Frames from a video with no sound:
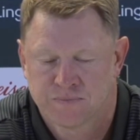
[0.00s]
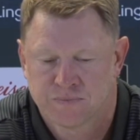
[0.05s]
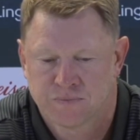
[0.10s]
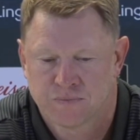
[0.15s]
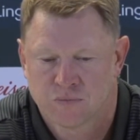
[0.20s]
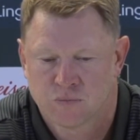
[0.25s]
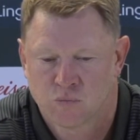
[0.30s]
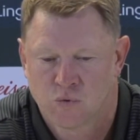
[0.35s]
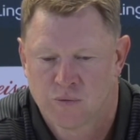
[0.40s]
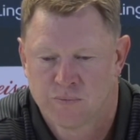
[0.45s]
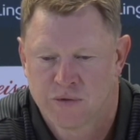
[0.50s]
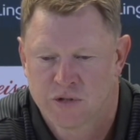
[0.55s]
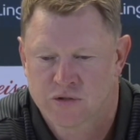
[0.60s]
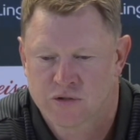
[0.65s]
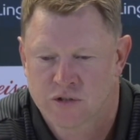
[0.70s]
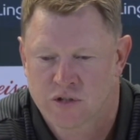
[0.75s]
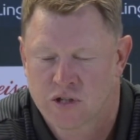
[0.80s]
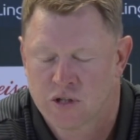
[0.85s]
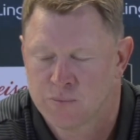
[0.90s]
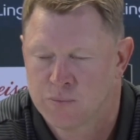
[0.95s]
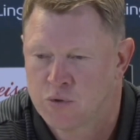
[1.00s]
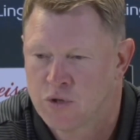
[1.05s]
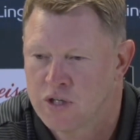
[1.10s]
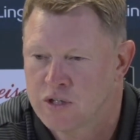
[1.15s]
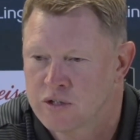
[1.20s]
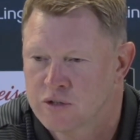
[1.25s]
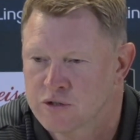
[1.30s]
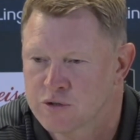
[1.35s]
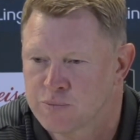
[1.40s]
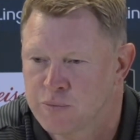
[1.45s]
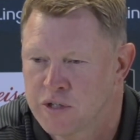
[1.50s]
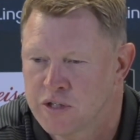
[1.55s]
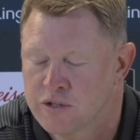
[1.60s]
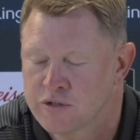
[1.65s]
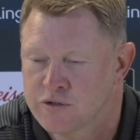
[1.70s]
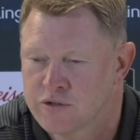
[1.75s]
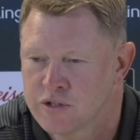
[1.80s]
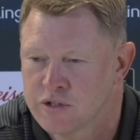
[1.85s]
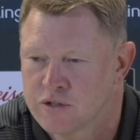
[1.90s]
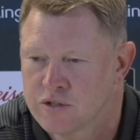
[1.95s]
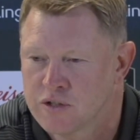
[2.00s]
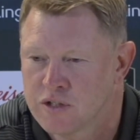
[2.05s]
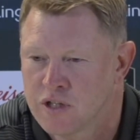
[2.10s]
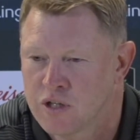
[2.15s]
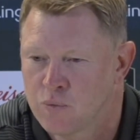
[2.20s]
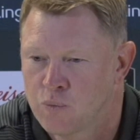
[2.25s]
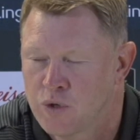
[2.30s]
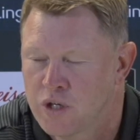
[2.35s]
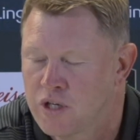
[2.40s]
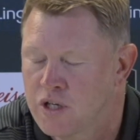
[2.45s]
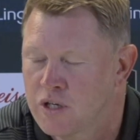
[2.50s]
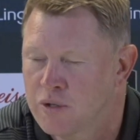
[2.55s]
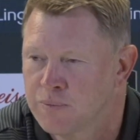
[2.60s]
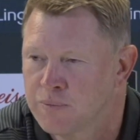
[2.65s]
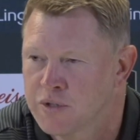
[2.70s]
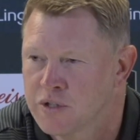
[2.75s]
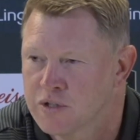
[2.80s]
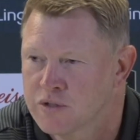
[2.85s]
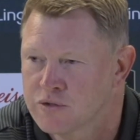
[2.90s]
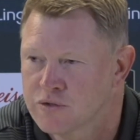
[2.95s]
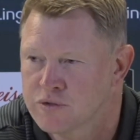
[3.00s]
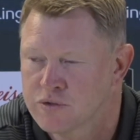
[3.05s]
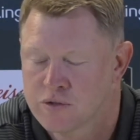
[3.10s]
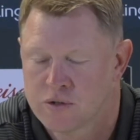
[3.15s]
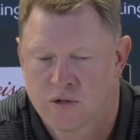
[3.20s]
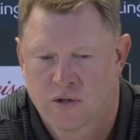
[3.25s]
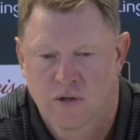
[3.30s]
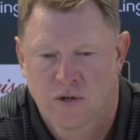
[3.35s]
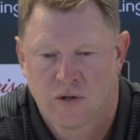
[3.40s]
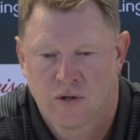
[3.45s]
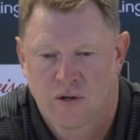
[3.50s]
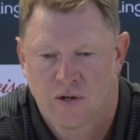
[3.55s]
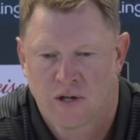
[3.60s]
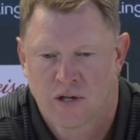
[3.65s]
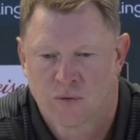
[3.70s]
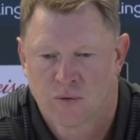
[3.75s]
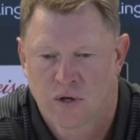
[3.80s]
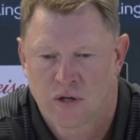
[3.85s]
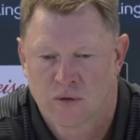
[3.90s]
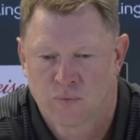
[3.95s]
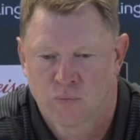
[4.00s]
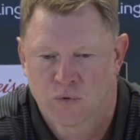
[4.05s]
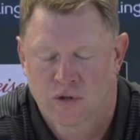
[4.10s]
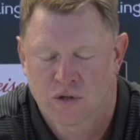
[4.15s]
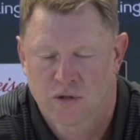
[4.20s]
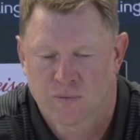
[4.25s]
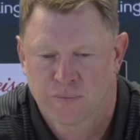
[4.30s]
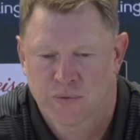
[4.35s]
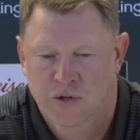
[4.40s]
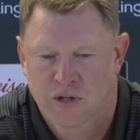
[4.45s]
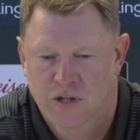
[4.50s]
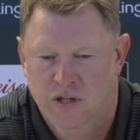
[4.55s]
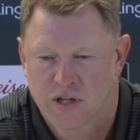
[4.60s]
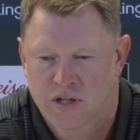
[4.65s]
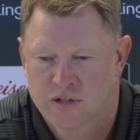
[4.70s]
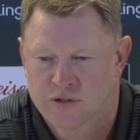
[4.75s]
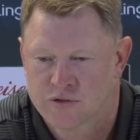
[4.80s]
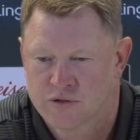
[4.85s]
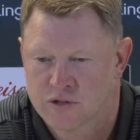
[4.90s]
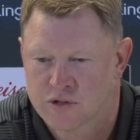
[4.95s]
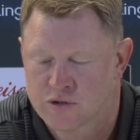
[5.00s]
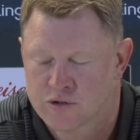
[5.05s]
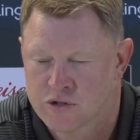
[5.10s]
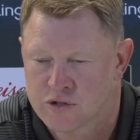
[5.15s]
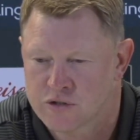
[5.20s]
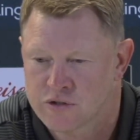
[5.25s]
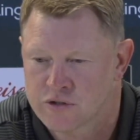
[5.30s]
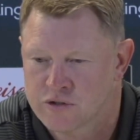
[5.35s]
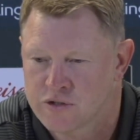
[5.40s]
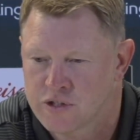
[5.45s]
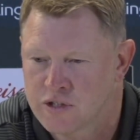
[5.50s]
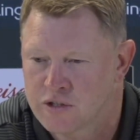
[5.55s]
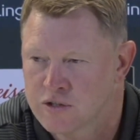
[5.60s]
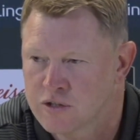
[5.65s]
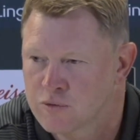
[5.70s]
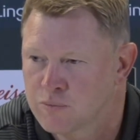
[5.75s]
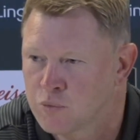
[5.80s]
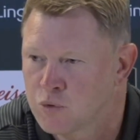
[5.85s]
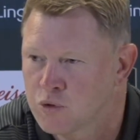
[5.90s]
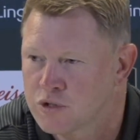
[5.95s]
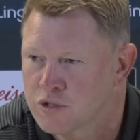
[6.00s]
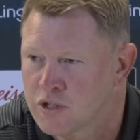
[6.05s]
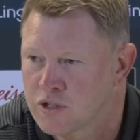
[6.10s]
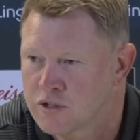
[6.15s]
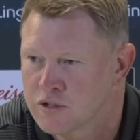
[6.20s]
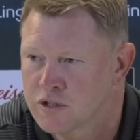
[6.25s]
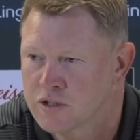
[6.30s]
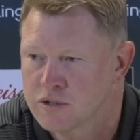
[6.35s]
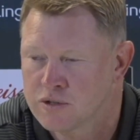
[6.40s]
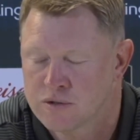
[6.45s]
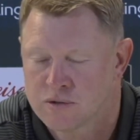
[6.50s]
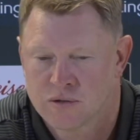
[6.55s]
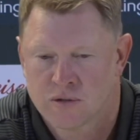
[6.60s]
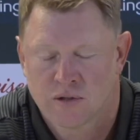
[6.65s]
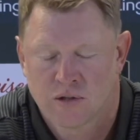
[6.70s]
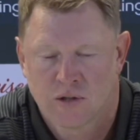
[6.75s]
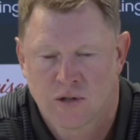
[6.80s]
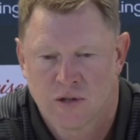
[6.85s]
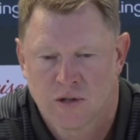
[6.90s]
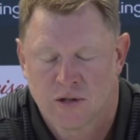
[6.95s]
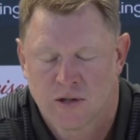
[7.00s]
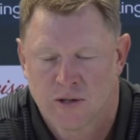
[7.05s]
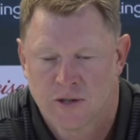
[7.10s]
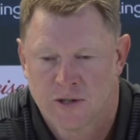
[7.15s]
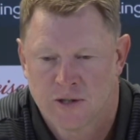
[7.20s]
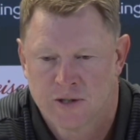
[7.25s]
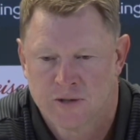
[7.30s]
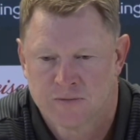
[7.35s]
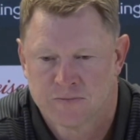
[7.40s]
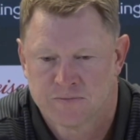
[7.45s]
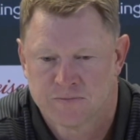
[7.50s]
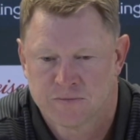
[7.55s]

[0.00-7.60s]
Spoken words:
we missed a couple out in space that we can't miss. And we're going to play guys that are just as talented or more talented down